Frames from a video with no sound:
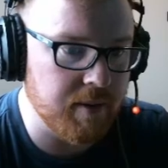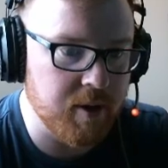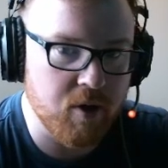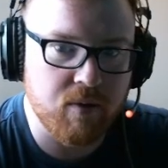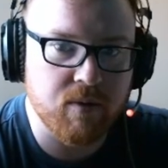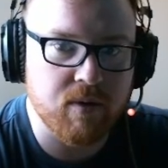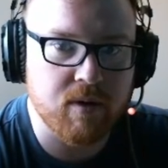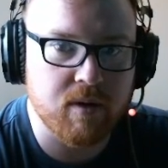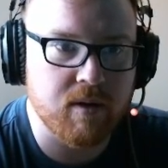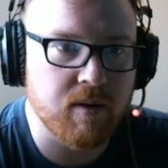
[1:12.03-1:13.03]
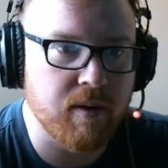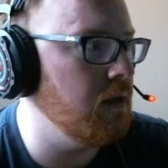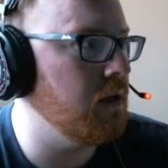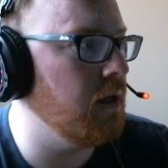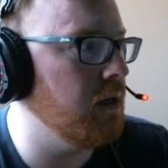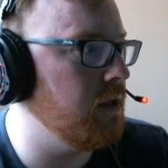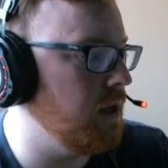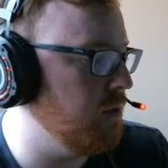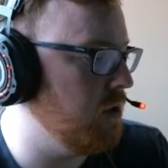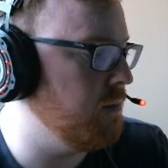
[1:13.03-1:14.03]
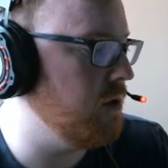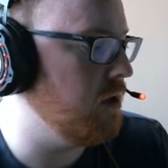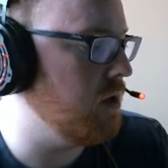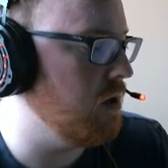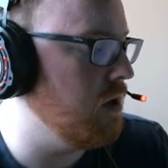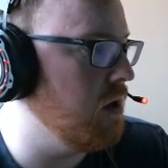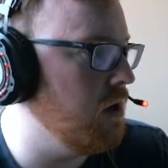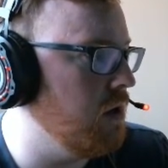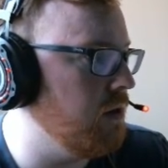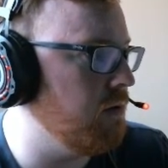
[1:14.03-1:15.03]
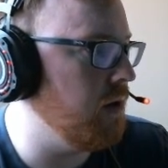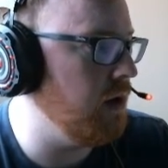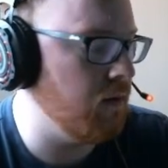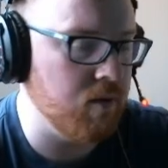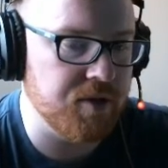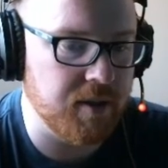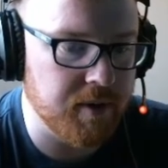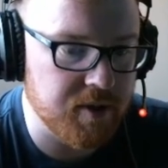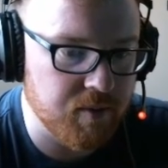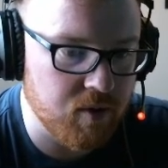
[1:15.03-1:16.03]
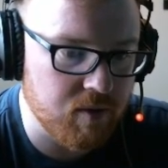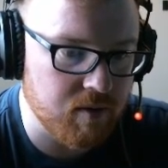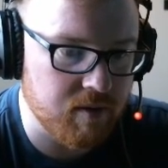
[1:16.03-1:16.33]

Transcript: me know. And table number 3, we'll see if it's small.